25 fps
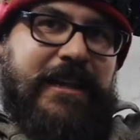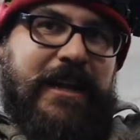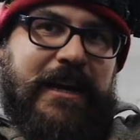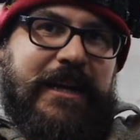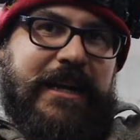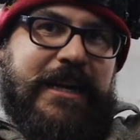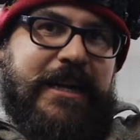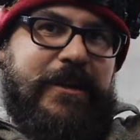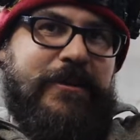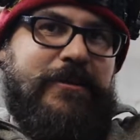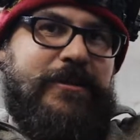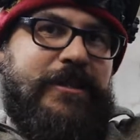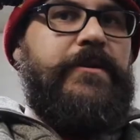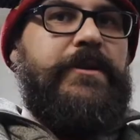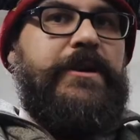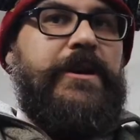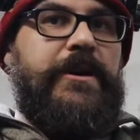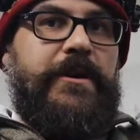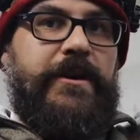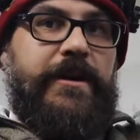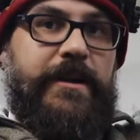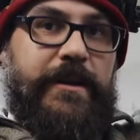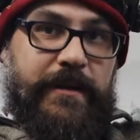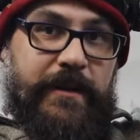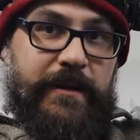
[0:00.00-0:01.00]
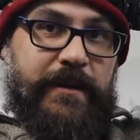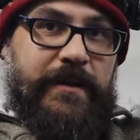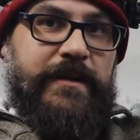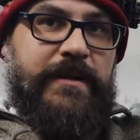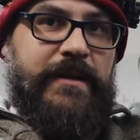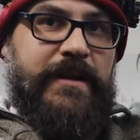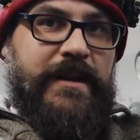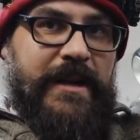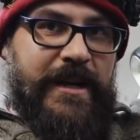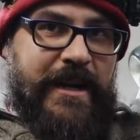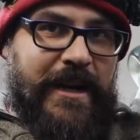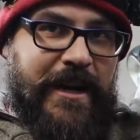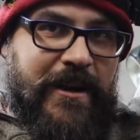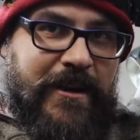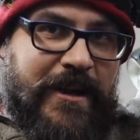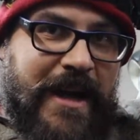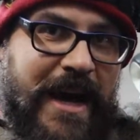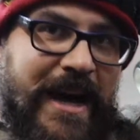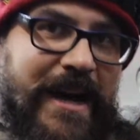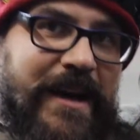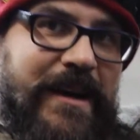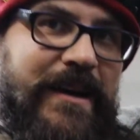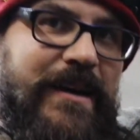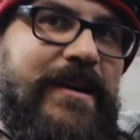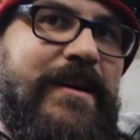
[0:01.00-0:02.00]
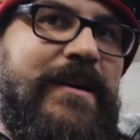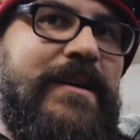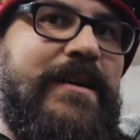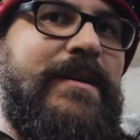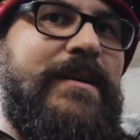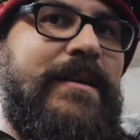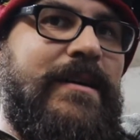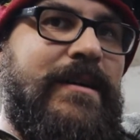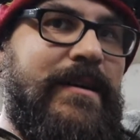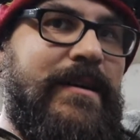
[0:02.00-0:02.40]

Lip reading: not a huge on your hood. You hear that?